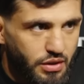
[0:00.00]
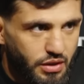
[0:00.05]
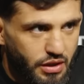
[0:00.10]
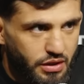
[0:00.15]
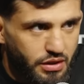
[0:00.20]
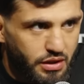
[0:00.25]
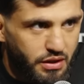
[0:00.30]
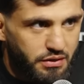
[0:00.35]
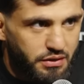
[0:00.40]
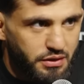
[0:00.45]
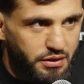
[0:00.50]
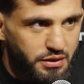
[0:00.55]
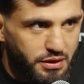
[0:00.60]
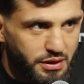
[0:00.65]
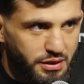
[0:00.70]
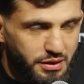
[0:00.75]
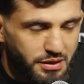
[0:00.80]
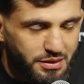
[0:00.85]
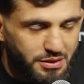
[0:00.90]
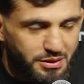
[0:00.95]
Yeah,
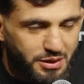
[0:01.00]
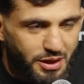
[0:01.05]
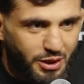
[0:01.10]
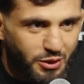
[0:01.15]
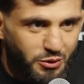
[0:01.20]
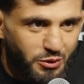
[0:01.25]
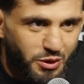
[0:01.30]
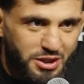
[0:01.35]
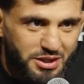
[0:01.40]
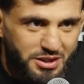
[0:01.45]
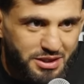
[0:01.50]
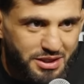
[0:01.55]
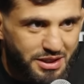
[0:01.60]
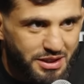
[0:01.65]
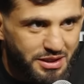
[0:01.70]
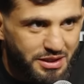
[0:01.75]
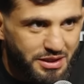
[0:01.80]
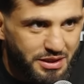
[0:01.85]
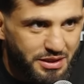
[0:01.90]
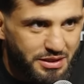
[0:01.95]
definitely. Dana White
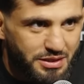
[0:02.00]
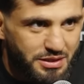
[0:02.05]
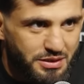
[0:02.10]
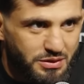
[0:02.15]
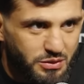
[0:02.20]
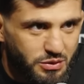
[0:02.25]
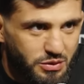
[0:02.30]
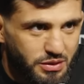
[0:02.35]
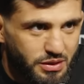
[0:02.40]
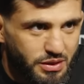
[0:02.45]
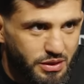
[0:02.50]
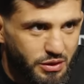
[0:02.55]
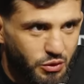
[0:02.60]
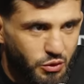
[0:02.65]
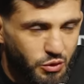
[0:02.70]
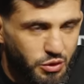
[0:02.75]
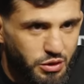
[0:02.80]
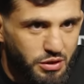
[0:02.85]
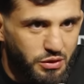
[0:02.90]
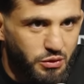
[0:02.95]
said this:
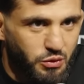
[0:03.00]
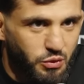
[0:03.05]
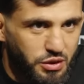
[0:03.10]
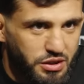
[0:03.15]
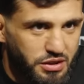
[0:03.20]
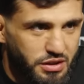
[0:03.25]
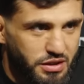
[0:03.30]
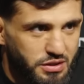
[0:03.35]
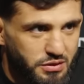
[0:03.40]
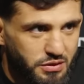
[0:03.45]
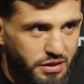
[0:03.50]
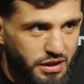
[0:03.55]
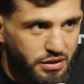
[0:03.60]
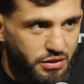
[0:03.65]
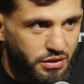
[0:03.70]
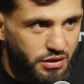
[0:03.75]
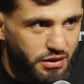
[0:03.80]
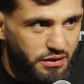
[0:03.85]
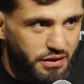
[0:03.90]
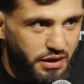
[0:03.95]
who win this
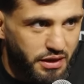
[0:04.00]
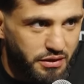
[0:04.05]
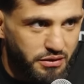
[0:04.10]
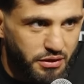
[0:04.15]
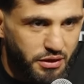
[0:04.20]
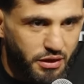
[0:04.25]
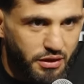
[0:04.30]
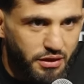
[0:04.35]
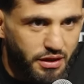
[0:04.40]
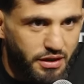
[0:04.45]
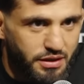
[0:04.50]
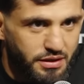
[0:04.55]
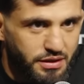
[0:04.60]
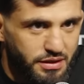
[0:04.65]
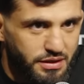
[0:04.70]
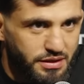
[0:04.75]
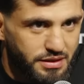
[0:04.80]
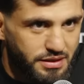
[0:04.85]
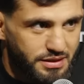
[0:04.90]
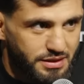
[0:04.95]
fight gonna fight for the
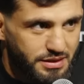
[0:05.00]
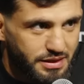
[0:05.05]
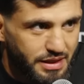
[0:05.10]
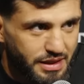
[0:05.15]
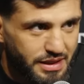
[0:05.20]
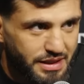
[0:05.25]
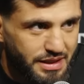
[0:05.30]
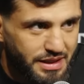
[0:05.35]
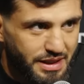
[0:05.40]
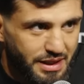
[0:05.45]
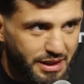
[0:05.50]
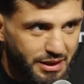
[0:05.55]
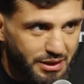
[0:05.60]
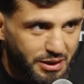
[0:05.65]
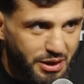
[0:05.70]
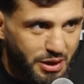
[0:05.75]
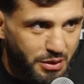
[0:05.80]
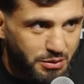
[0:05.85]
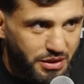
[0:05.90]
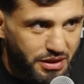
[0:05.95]
title,
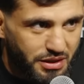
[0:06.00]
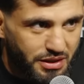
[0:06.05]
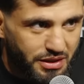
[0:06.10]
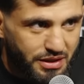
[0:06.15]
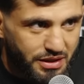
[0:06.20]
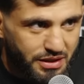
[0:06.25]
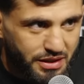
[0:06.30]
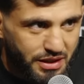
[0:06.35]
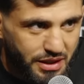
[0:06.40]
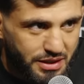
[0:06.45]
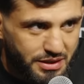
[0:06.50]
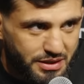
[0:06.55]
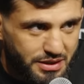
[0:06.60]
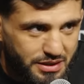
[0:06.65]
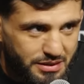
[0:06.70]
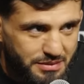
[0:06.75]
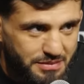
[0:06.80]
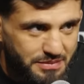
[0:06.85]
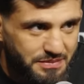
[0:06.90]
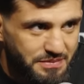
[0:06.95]
and I'm the next.